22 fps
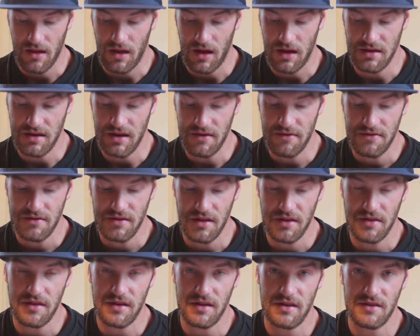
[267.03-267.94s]
I
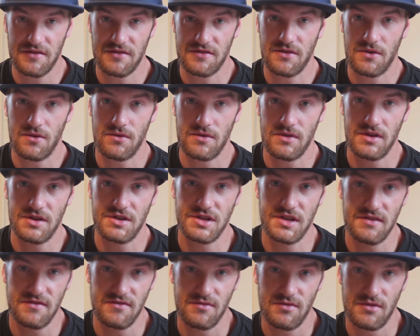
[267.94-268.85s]
definitely think it's totally
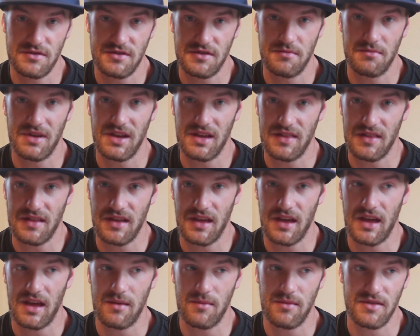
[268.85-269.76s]
achievable to beat the
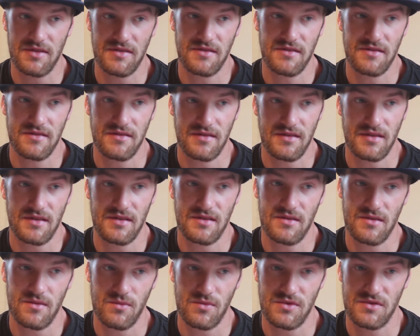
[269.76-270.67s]
game.
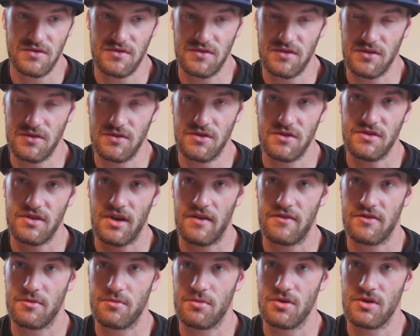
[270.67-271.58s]
You just
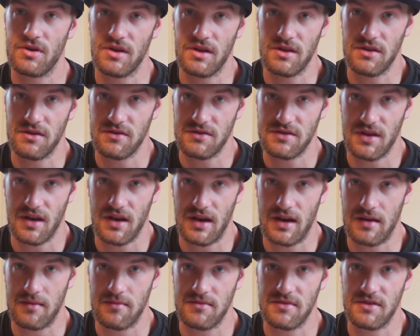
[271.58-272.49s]
have to put in your
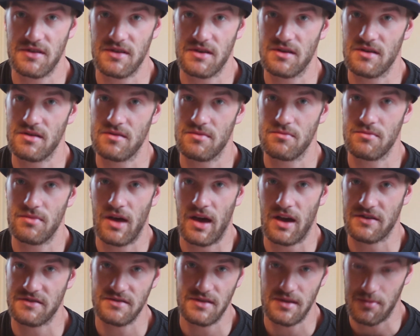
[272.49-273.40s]
time to
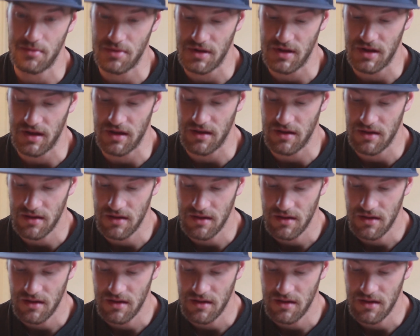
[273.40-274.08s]
actually play it.